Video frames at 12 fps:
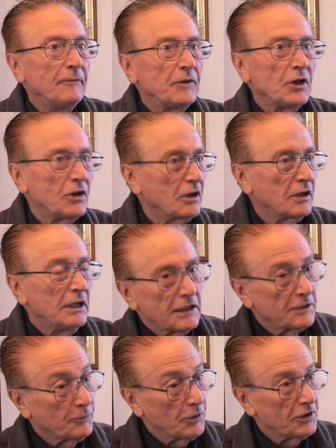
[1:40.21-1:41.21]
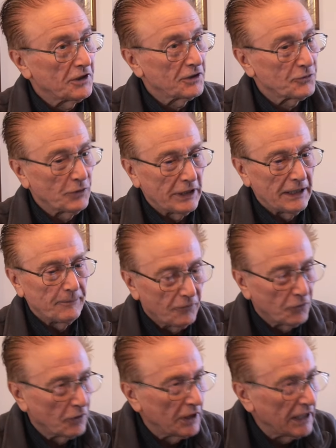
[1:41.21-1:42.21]
You know, let's put it this way. If
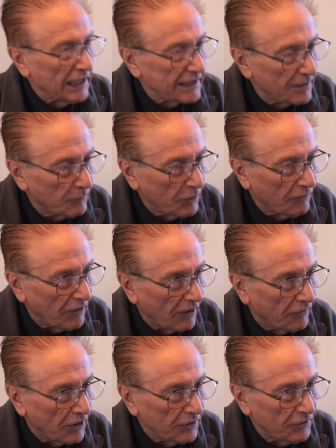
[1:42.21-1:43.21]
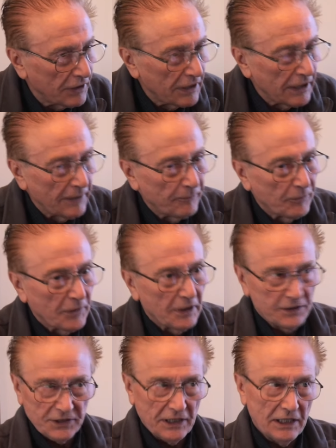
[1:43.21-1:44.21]
you're in the S&P 500,
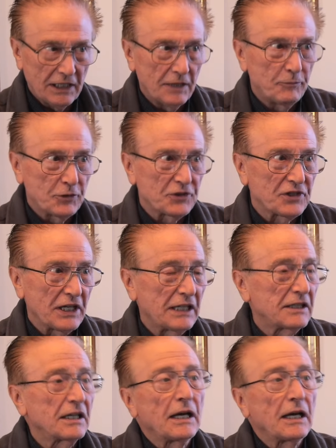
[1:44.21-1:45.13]
I'd say 80%.